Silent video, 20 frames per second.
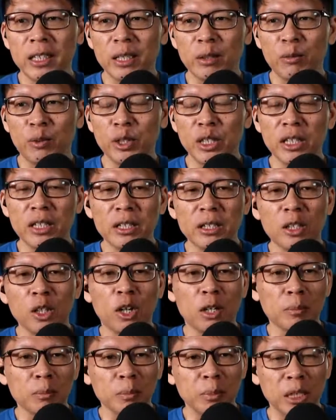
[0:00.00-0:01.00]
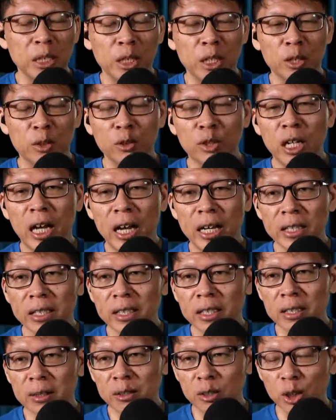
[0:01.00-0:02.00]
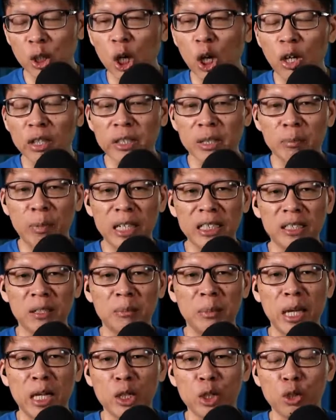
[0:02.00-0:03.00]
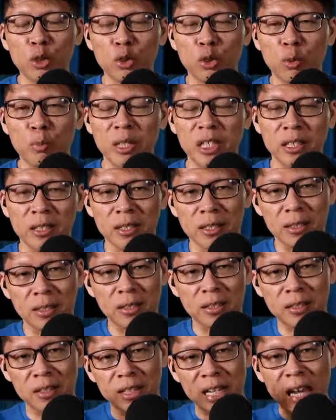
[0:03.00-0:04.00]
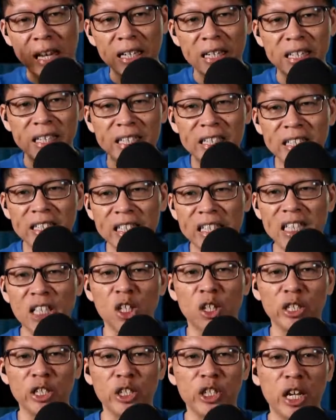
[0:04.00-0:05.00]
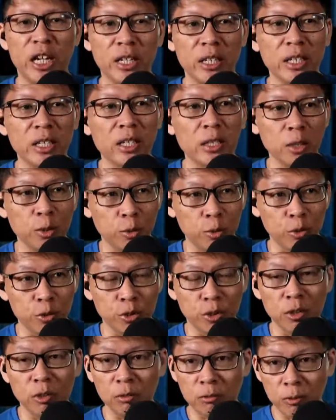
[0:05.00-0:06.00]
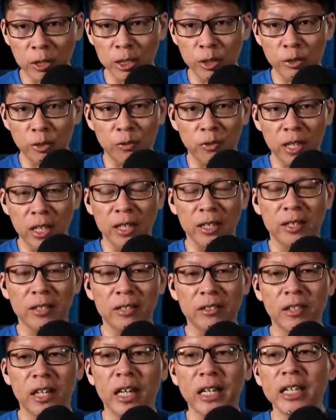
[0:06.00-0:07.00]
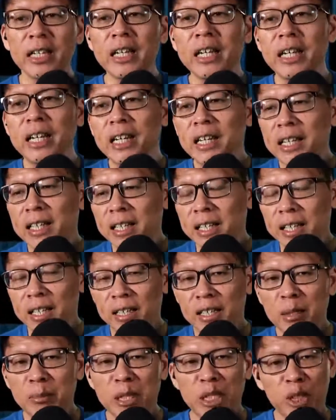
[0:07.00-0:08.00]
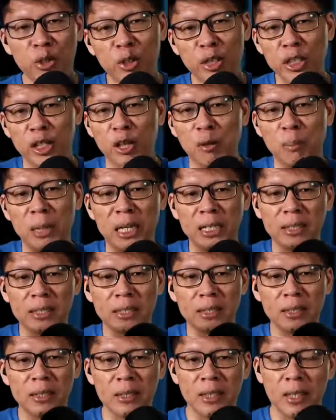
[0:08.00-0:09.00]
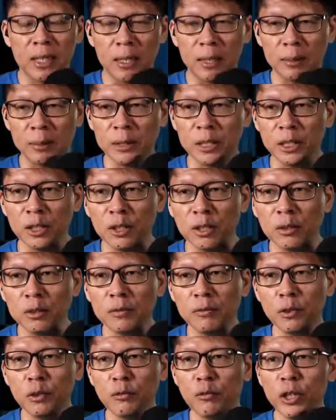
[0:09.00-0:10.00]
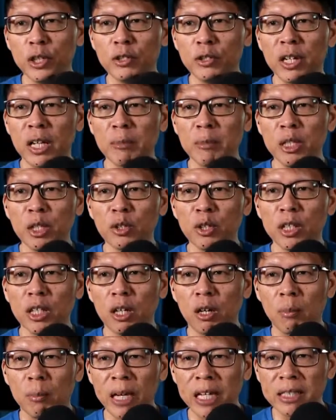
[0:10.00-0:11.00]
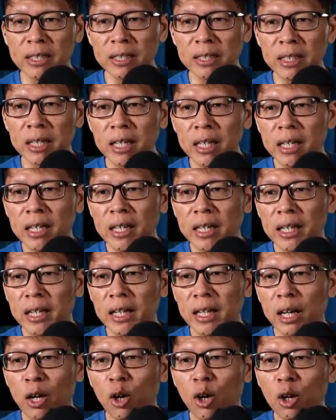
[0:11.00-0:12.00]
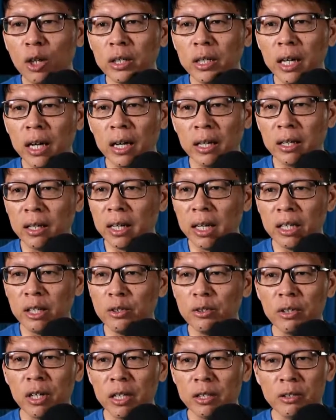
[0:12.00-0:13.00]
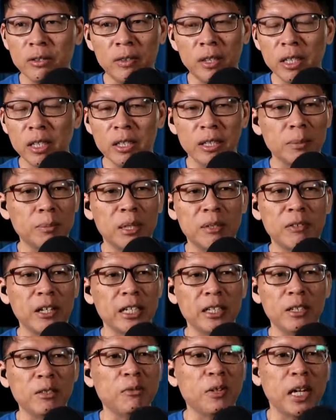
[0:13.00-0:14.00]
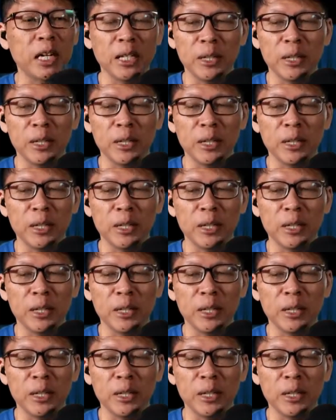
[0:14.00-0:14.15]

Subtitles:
it not be a good idea to call it the Better Man show because it's technically not gender neutral? What do you think, right? Let me know in the comments. Feel free to let me know in the comments. Or are you think it's perfectly fine